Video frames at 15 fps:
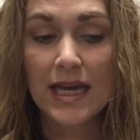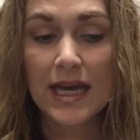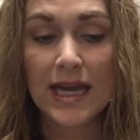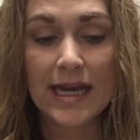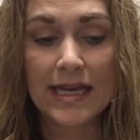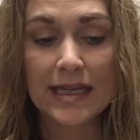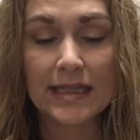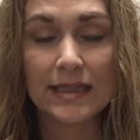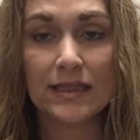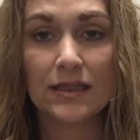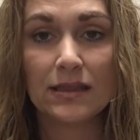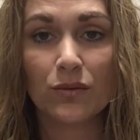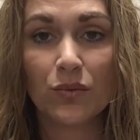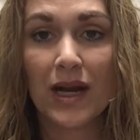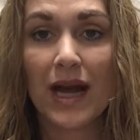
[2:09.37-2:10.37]
And
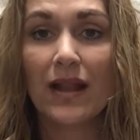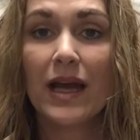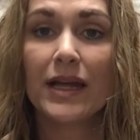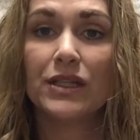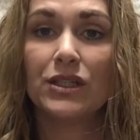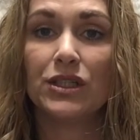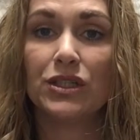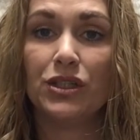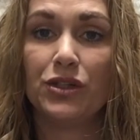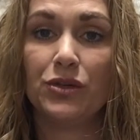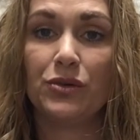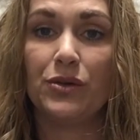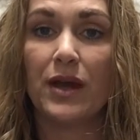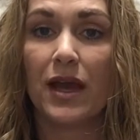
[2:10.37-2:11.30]
what I like to do,